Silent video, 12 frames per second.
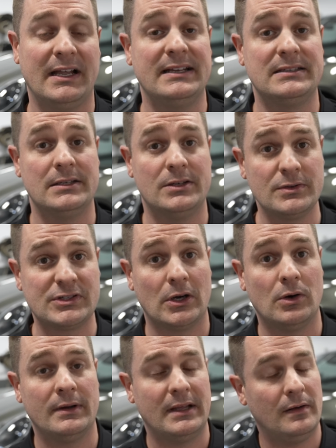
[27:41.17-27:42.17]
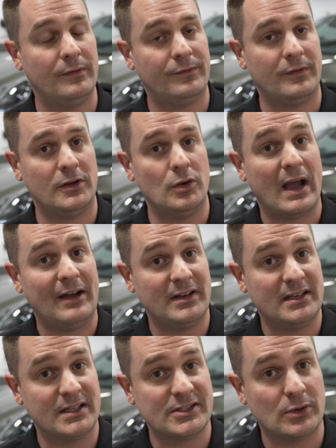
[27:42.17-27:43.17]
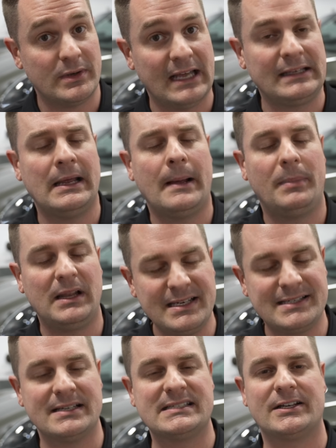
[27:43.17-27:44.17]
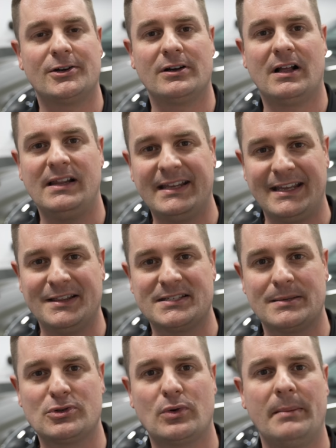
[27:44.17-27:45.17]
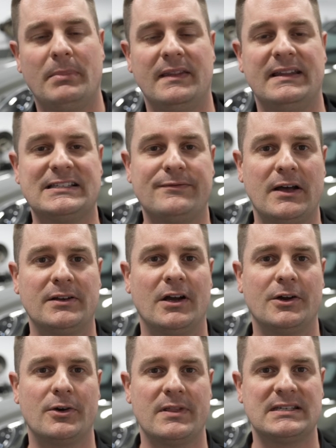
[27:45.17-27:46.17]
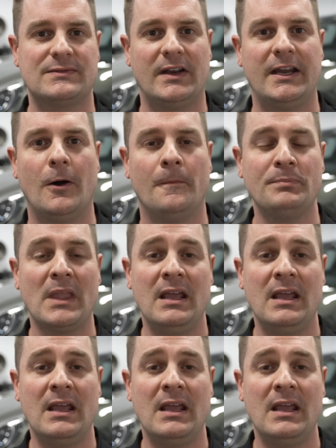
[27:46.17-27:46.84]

And to do so, if you haven't done so yet, please consider clicking the subscribe button that's found under this video.